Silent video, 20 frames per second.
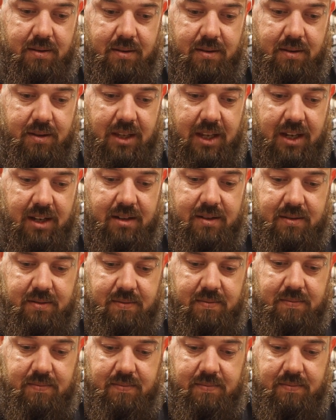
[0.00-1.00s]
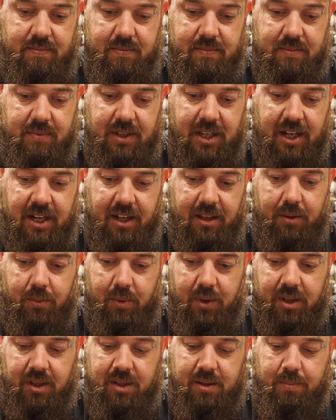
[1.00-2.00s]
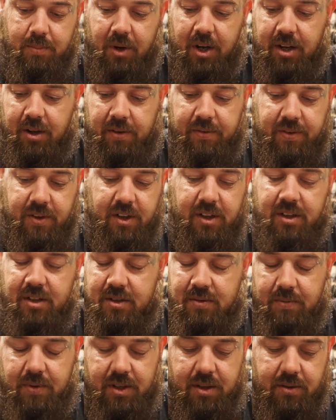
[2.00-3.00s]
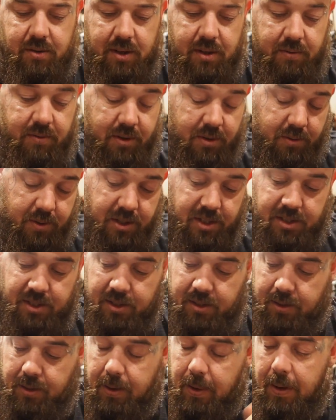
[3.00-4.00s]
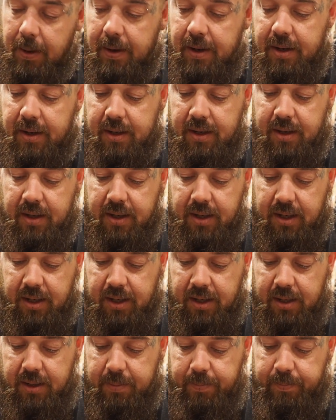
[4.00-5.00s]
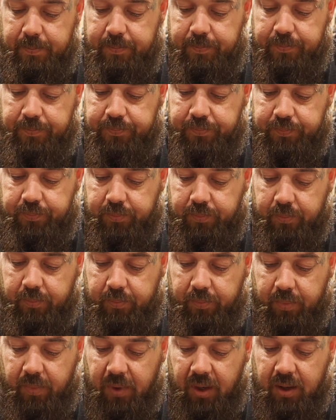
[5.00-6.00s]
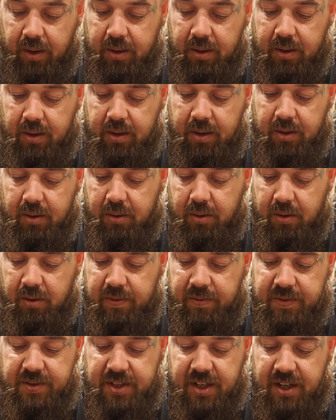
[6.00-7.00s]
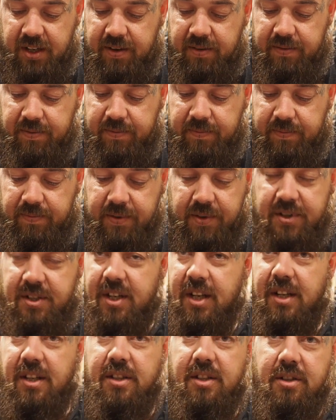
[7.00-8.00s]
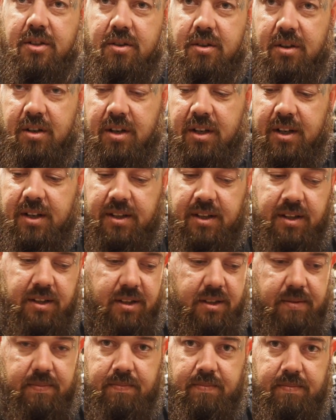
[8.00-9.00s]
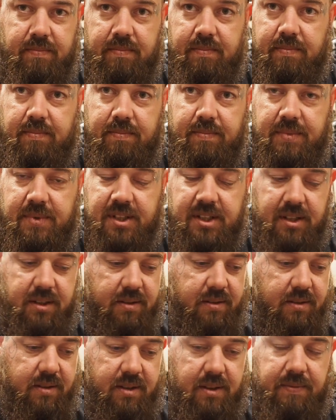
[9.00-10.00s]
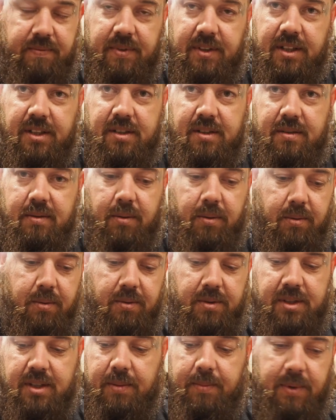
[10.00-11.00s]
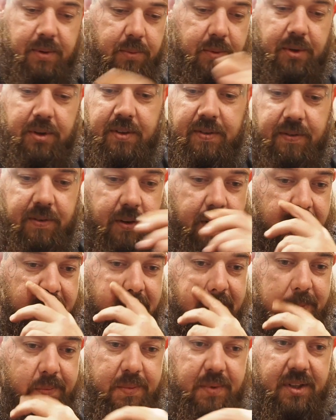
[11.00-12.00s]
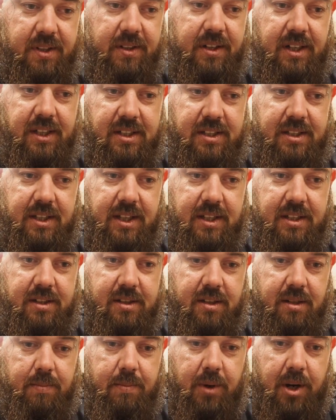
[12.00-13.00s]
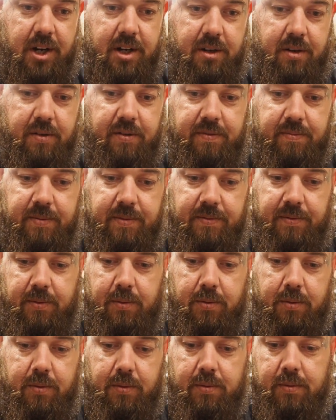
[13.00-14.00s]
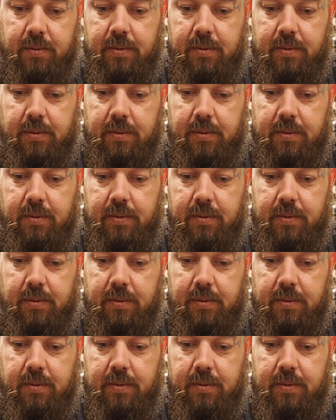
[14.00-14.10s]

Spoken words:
that other one can break off and you can just redo that real easy. Or if, say, a fish takes you dry and then the nymph gets caught on something while you're fighting them, at least that's going to break off before